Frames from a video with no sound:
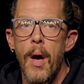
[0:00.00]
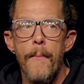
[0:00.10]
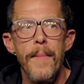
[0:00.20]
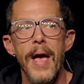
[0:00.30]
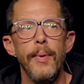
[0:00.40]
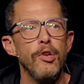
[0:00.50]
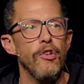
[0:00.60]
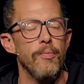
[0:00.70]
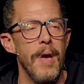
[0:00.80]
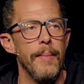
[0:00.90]
Maybe,
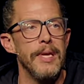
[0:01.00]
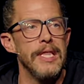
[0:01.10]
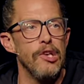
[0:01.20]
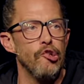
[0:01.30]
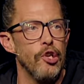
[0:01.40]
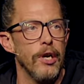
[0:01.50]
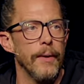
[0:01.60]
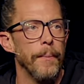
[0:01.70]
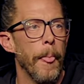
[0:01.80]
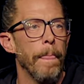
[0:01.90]
just maybe this
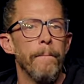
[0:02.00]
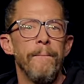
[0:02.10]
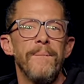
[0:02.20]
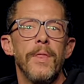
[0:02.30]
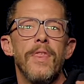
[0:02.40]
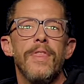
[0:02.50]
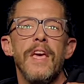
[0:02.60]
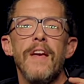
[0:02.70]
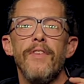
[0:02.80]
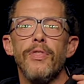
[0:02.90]
year,
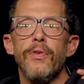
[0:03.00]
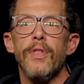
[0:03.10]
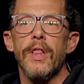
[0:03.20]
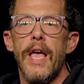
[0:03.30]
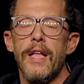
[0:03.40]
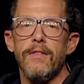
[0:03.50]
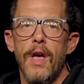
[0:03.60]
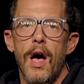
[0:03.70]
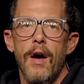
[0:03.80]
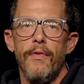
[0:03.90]
think of it through the lens
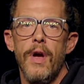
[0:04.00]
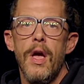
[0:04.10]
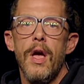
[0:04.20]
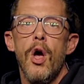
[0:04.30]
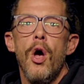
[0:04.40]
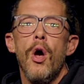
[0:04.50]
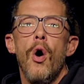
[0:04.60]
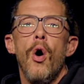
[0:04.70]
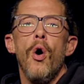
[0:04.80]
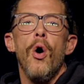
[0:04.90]
of,
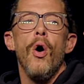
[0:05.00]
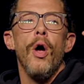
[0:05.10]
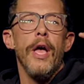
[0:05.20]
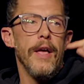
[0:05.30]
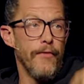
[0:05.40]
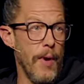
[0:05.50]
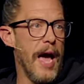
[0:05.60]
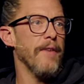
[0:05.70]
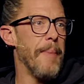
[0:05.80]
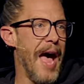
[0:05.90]
if you
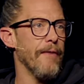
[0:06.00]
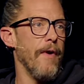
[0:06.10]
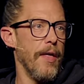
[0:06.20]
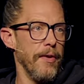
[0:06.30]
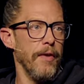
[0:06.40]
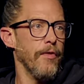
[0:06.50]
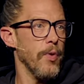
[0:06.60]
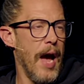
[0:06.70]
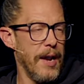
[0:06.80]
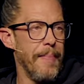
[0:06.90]
had a bad father, if
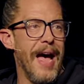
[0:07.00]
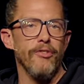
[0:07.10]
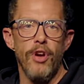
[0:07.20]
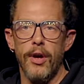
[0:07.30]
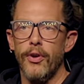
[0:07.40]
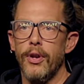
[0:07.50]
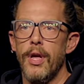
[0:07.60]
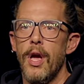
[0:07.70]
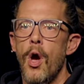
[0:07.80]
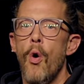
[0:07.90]
you had a bad childhood,
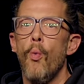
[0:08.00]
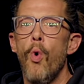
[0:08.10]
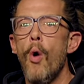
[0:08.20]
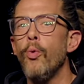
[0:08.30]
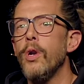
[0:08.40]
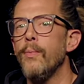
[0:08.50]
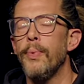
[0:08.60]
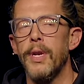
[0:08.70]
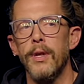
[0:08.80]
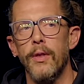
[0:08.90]
what would have
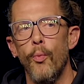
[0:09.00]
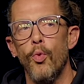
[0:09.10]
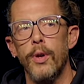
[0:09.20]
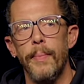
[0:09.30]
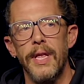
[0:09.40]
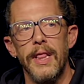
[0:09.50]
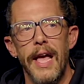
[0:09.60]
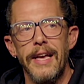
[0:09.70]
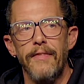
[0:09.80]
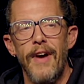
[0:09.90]
been
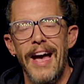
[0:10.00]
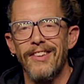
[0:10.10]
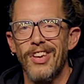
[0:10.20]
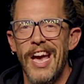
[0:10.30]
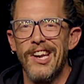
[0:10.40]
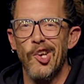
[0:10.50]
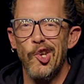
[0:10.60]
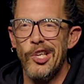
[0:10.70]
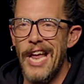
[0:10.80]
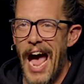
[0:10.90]
like if I actually had a
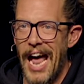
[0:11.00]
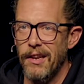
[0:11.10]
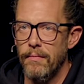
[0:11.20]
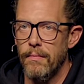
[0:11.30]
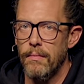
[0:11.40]
good dad?